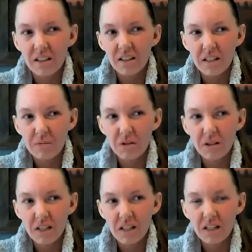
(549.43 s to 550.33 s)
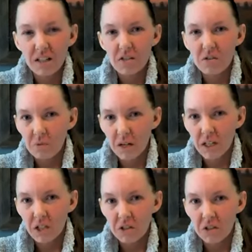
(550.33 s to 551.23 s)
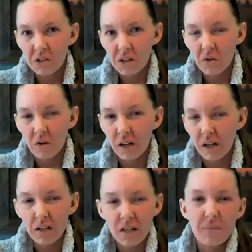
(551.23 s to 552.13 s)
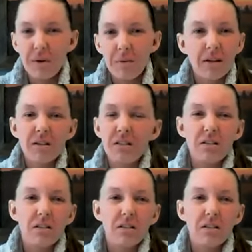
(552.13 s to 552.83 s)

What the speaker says: a community and then switch, or maybe,